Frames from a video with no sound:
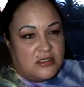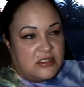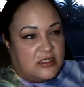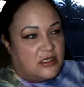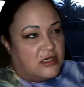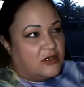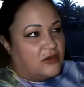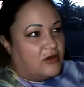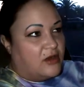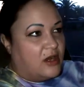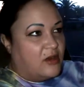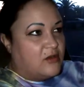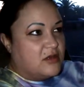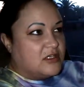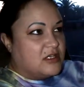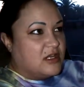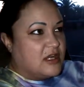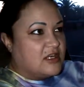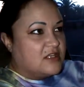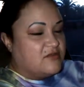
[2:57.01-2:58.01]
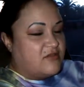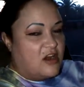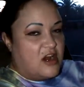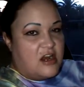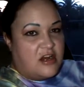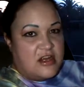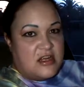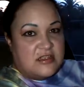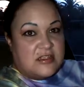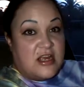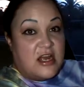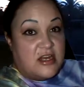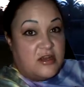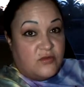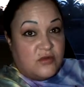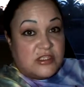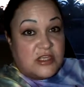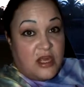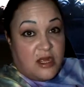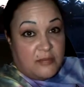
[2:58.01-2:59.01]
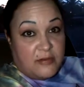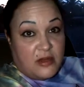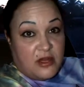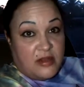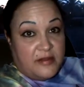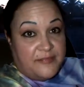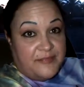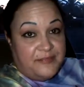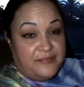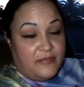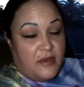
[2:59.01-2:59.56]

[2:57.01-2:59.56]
so I went to last Friday's and it was opera.